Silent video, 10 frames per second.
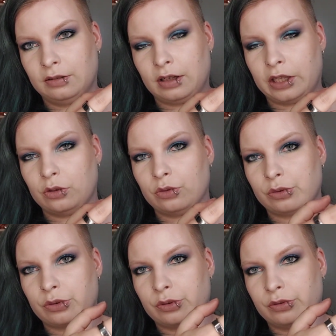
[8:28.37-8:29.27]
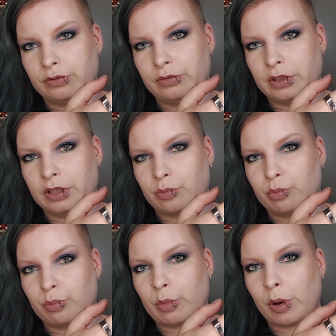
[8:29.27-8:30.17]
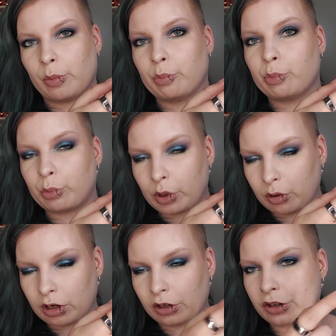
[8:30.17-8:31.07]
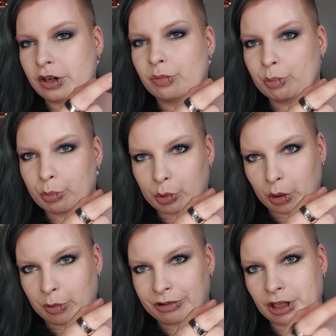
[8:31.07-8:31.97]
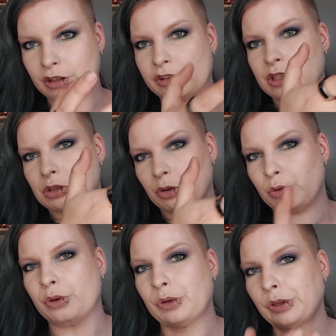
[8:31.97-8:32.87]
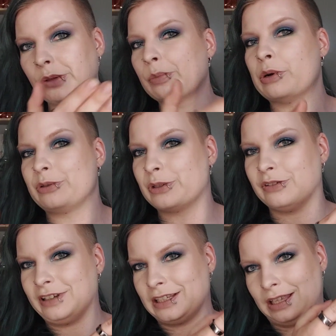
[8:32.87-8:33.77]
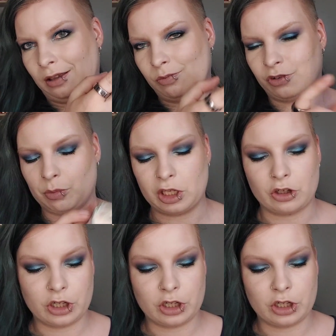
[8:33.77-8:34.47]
I use this more brown bone color, so most of it came from here.